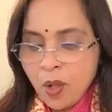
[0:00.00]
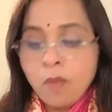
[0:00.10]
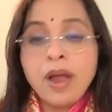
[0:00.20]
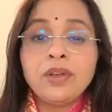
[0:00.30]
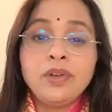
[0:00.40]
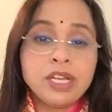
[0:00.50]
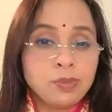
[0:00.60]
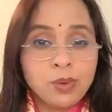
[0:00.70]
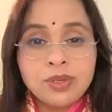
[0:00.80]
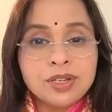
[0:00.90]
Why did you
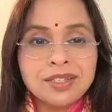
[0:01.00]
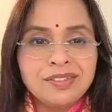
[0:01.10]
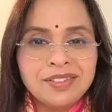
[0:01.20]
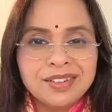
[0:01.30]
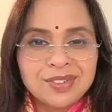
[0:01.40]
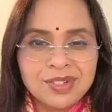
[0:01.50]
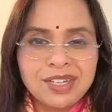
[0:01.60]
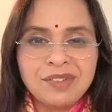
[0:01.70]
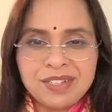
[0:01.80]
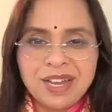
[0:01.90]
expose yourself? So
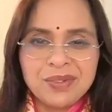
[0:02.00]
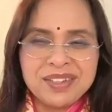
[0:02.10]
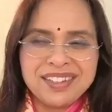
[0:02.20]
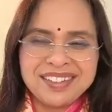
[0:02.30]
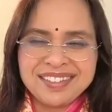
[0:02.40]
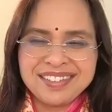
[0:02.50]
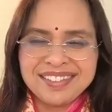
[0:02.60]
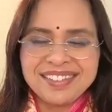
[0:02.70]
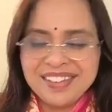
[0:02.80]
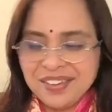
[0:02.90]
Srinivas Thakur is just,
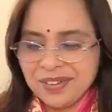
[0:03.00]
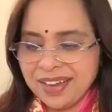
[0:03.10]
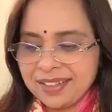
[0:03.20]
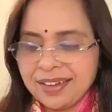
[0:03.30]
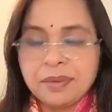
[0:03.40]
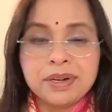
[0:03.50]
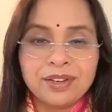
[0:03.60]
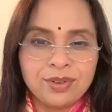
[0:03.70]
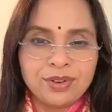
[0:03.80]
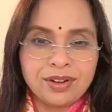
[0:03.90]
he could take the
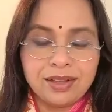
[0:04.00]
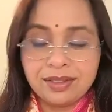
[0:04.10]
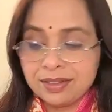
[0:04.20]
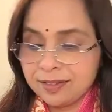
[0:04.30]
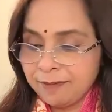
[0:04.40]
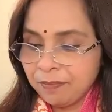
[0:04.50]
liberty to talk like this.